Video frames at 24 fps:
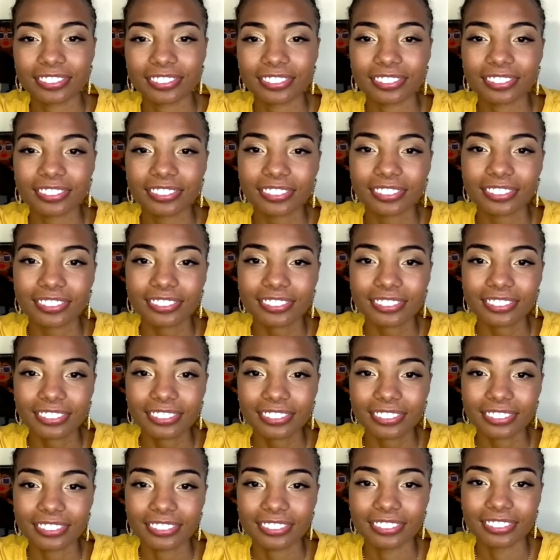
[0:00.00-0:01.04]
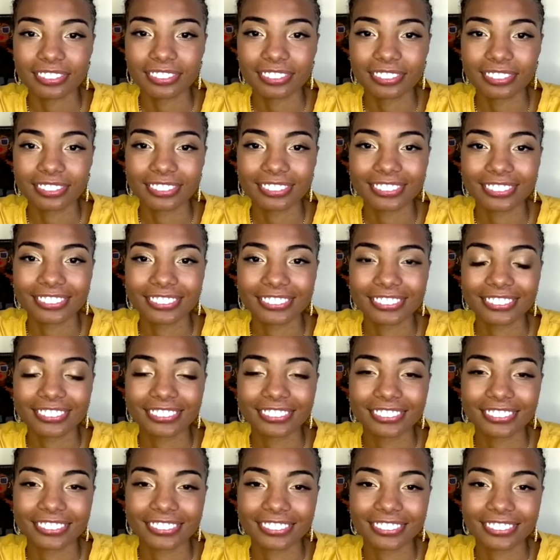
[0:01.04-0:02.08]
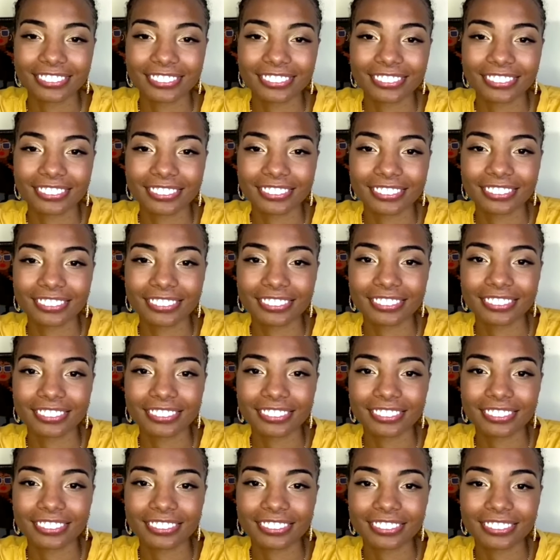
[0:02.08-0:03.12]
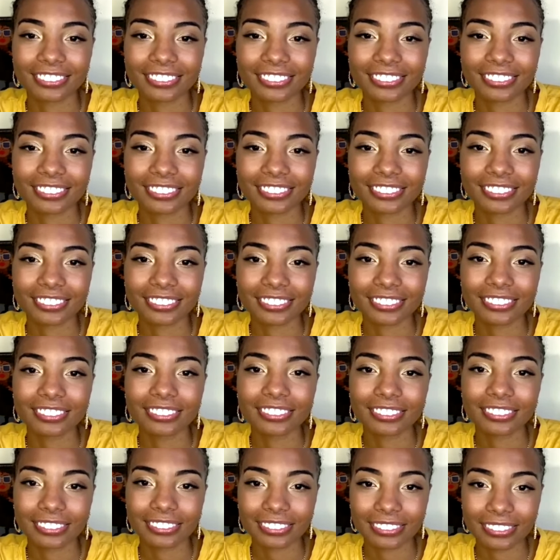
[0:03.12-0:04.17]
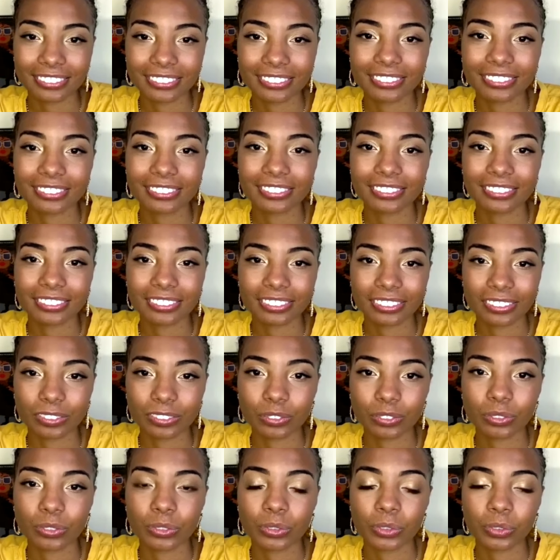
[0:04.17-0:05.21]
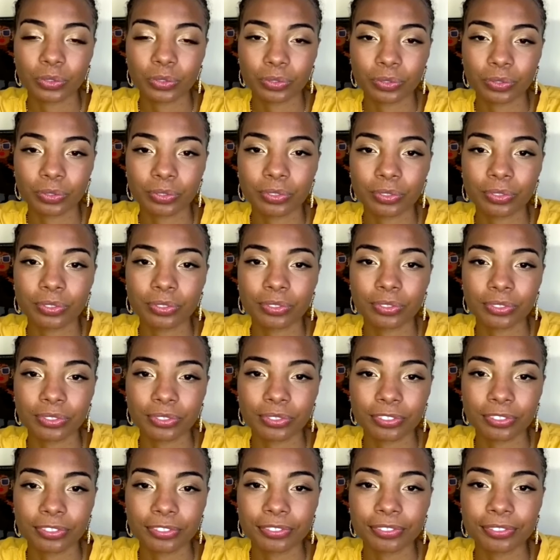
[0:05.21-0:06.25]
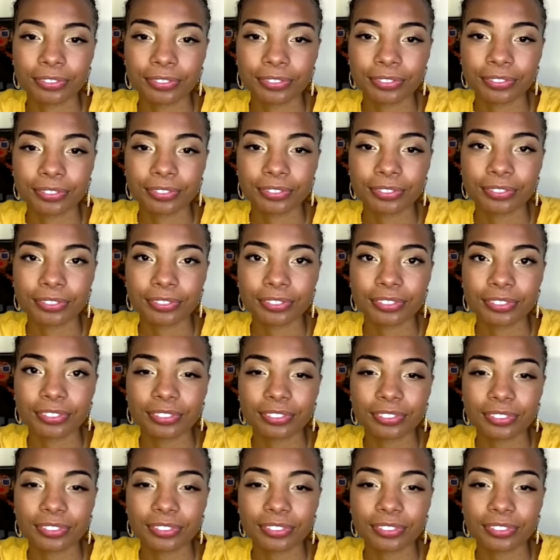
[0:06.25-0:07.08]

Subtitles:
(not speaking)